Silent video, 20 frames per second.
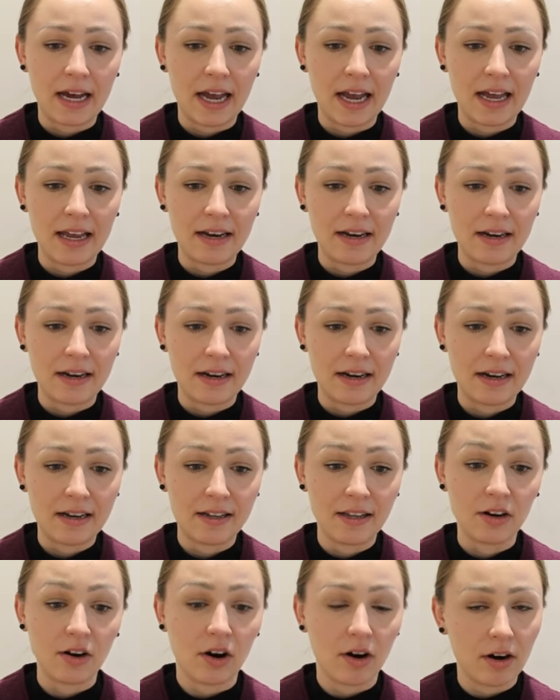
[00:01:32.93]
And
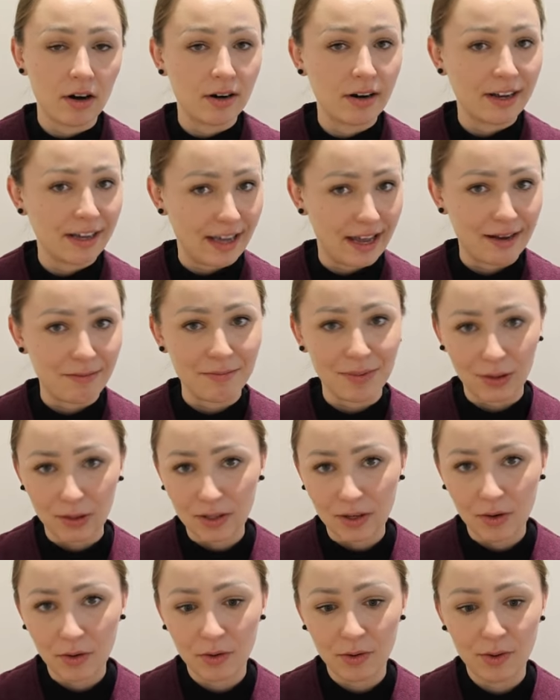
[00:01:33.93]
there are, again,
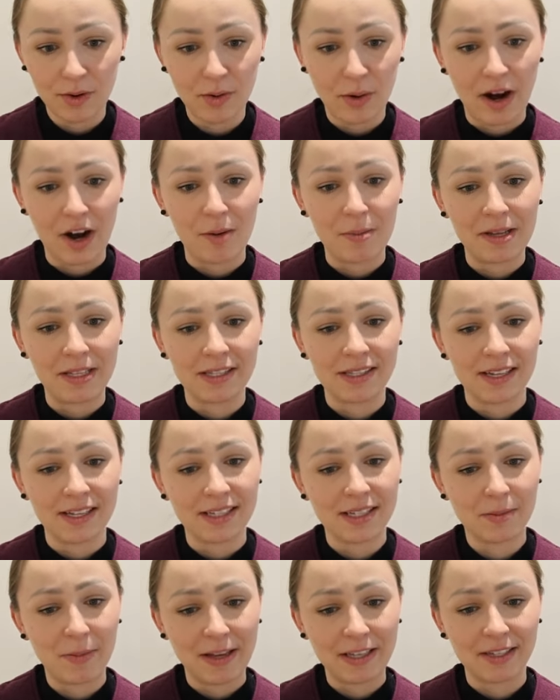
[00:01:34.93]
building code requirements
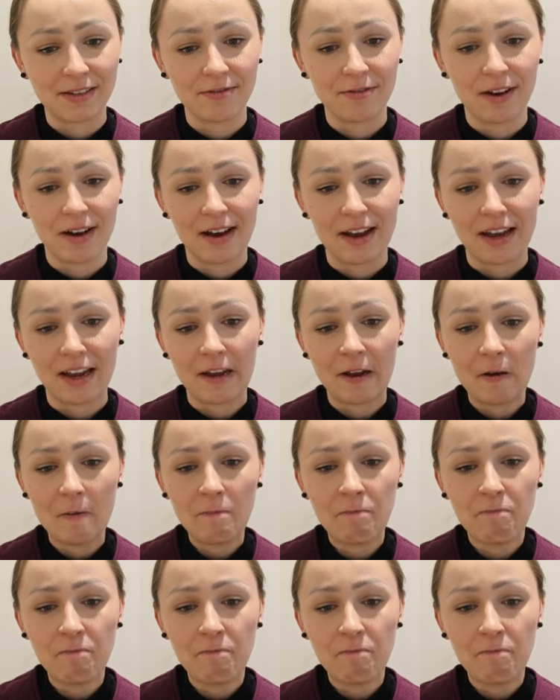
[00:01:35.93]
that specify,